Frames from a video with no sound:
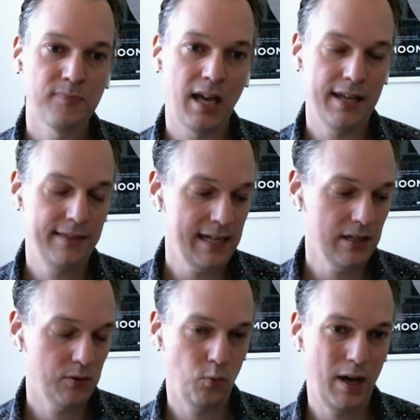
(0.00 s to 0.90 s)
I think
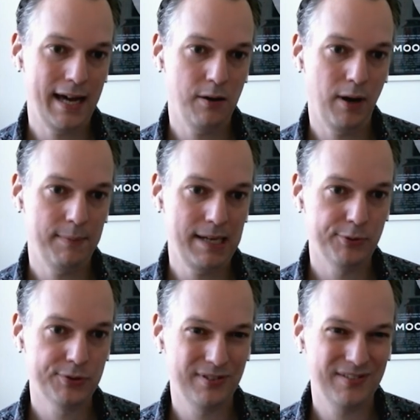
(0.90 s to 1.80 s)
where people
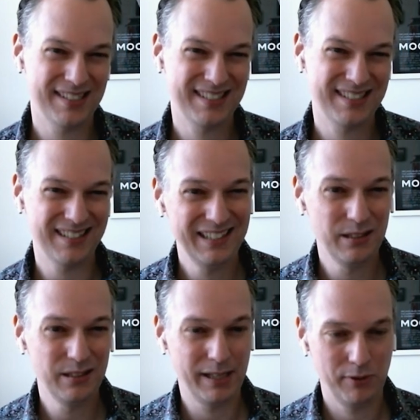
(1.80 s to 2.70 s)
sort of got stuck a little
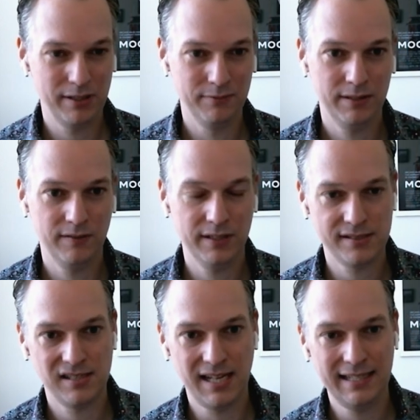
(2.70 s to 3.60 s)
bit with versions and
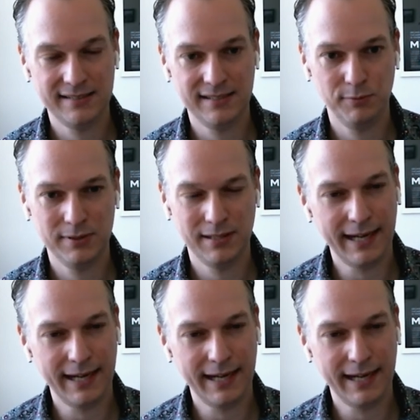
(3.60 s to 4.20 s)
aliases was like,